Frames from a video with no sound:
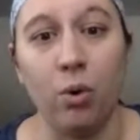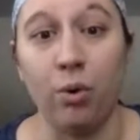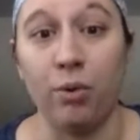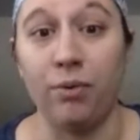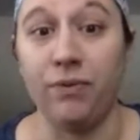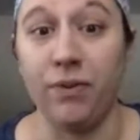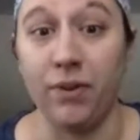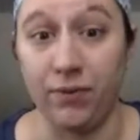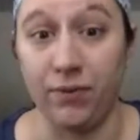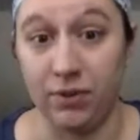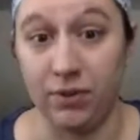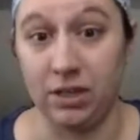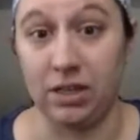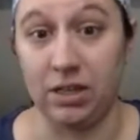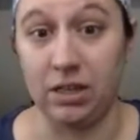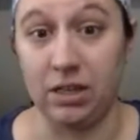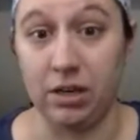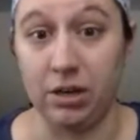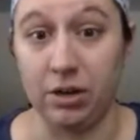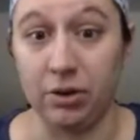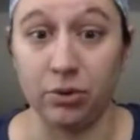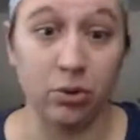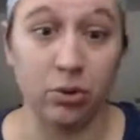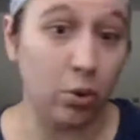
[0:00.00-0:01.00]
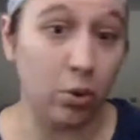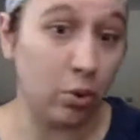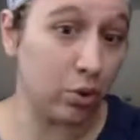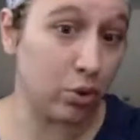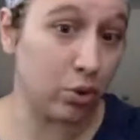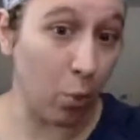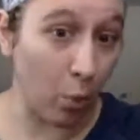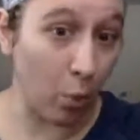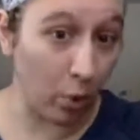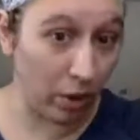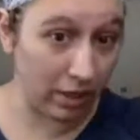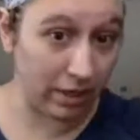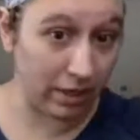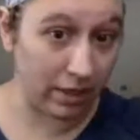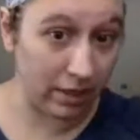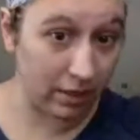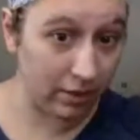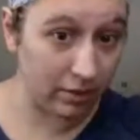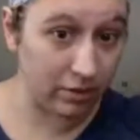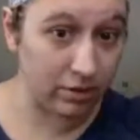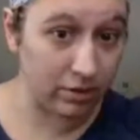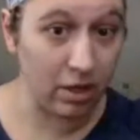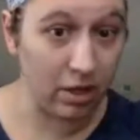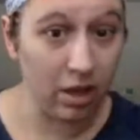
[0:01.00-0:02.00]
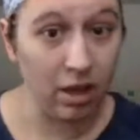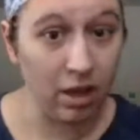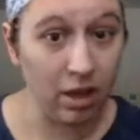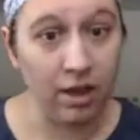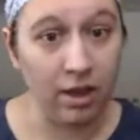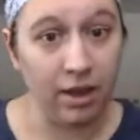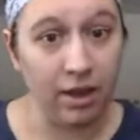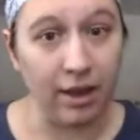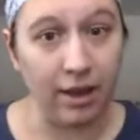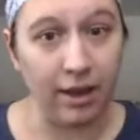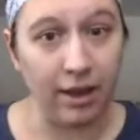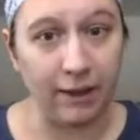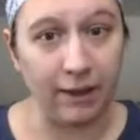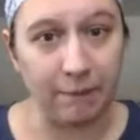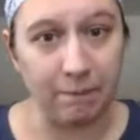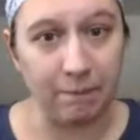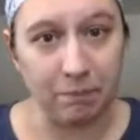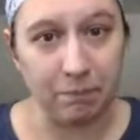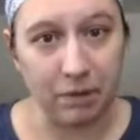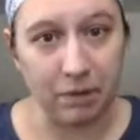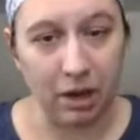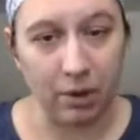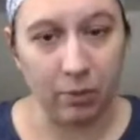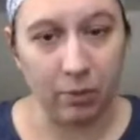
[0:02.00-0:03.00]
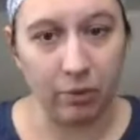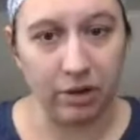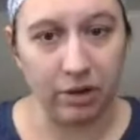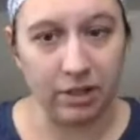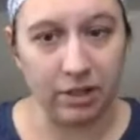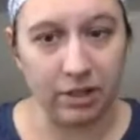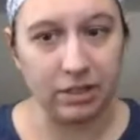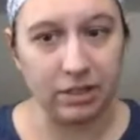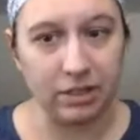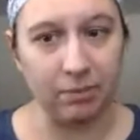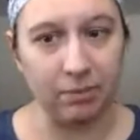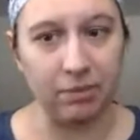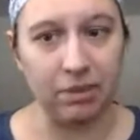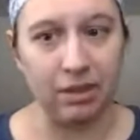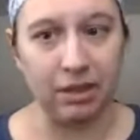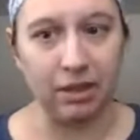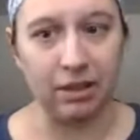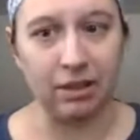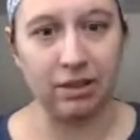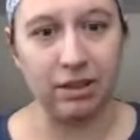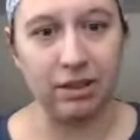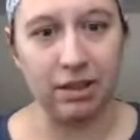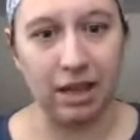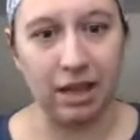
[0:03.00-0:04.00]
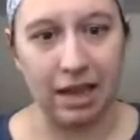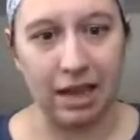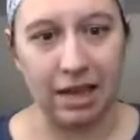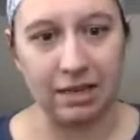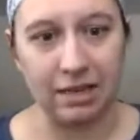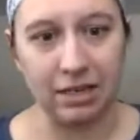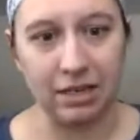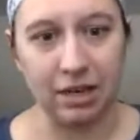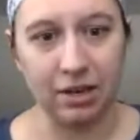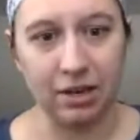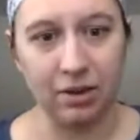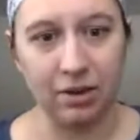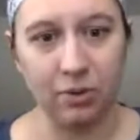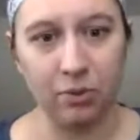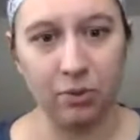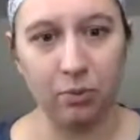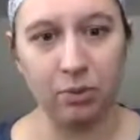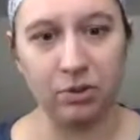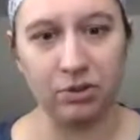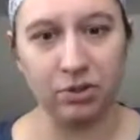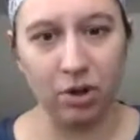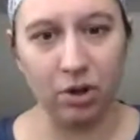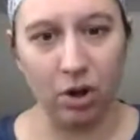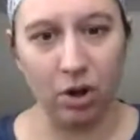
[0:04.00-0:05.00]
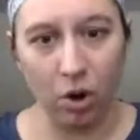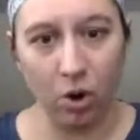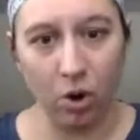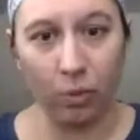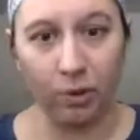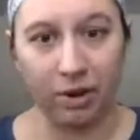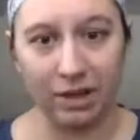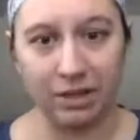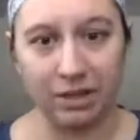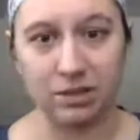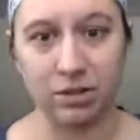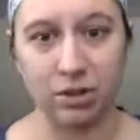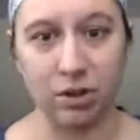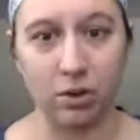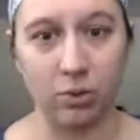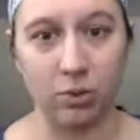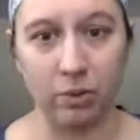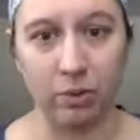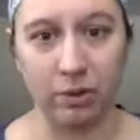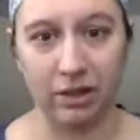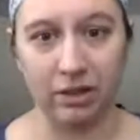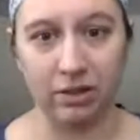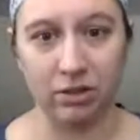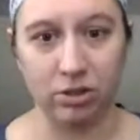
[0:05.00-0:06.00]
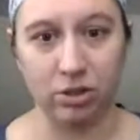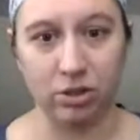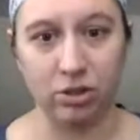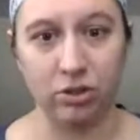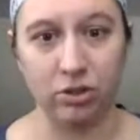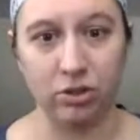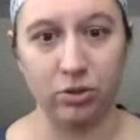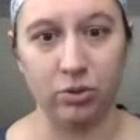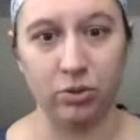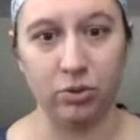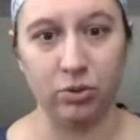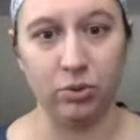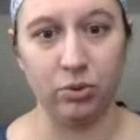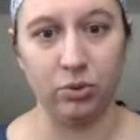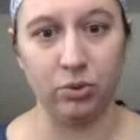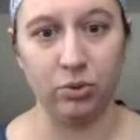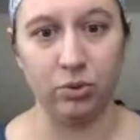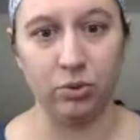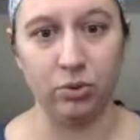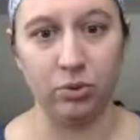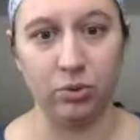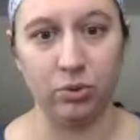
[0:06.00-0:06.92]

or 15 years or 20 years. I wanted something that was always going to,